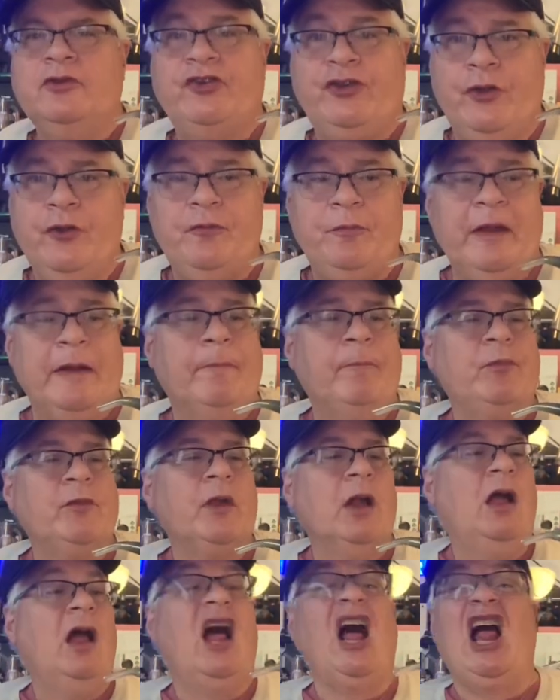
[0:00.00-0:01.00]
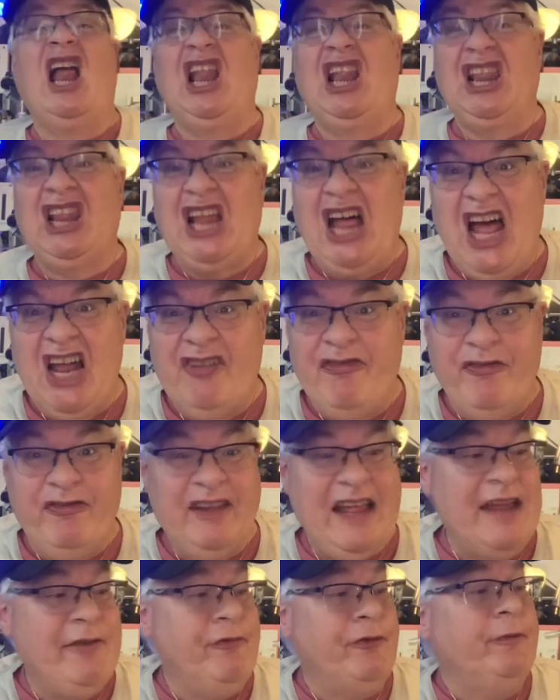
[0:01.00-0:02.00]
Excuse me. A lot of
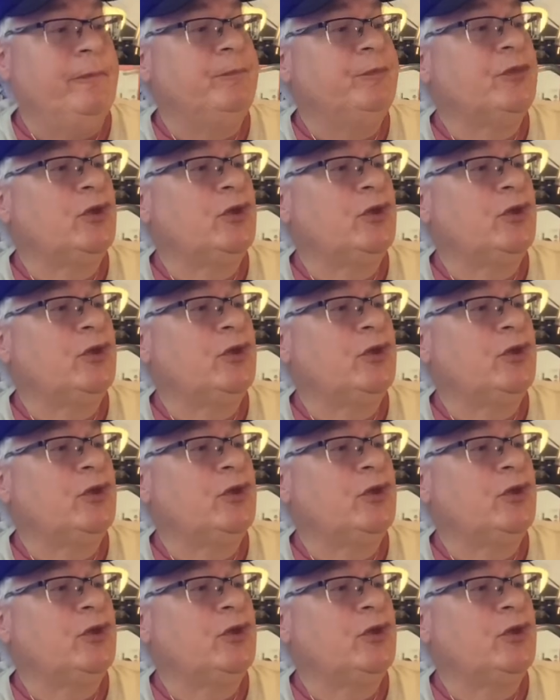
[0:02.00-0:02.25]
flavor.